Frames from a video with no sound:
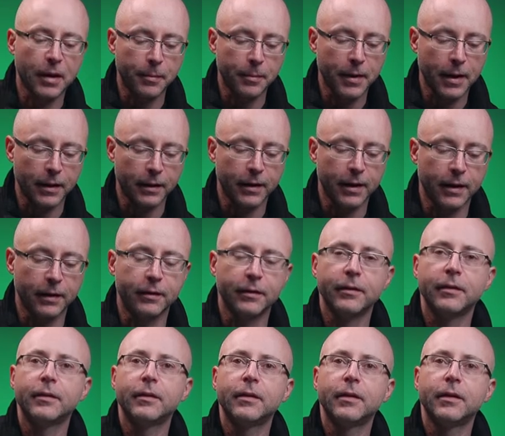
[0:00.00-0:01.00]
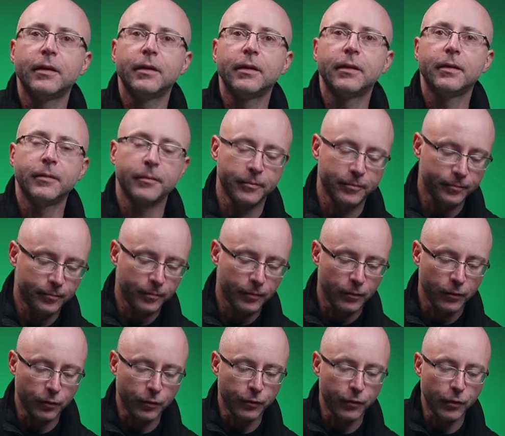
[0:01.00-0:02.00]
up like that
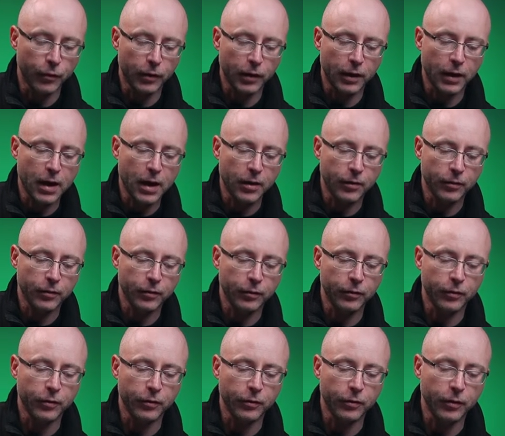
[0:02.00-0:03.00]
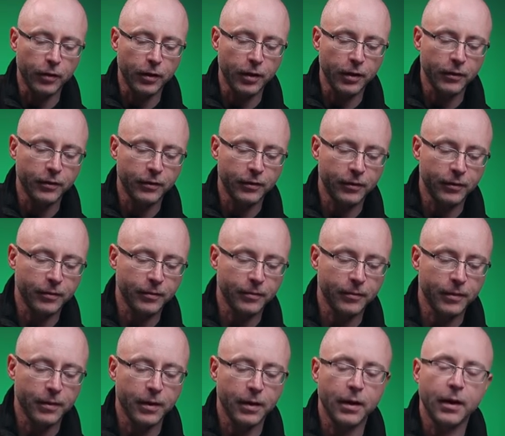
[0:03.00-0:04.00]
to fold it down you just do this
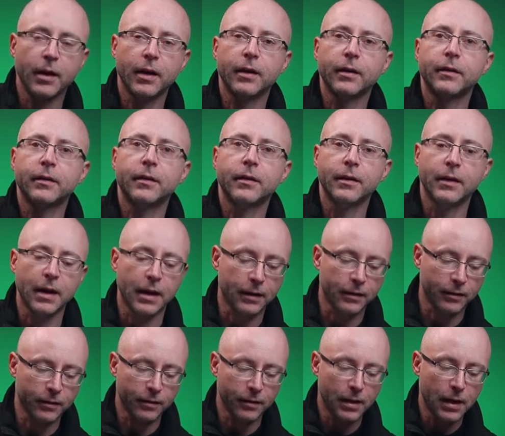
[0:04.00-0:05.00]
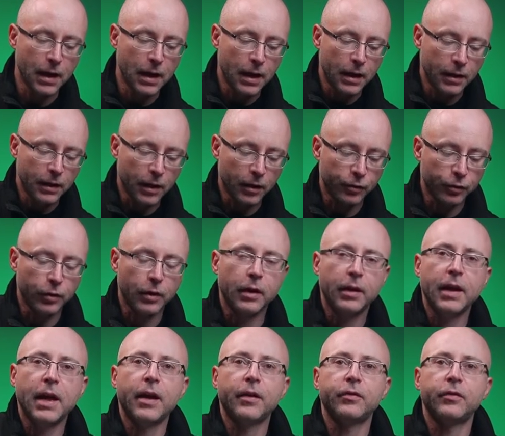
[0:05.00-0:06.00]
and that now to
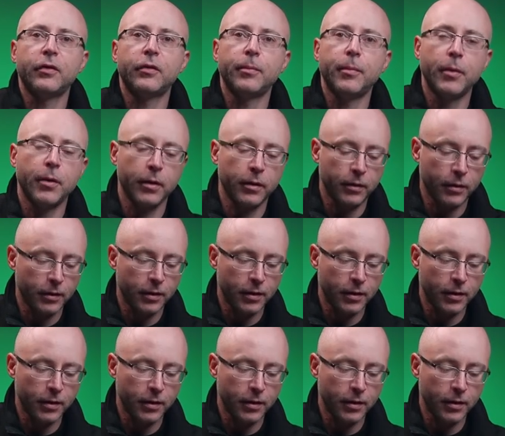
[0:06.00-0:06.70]
detach this mortar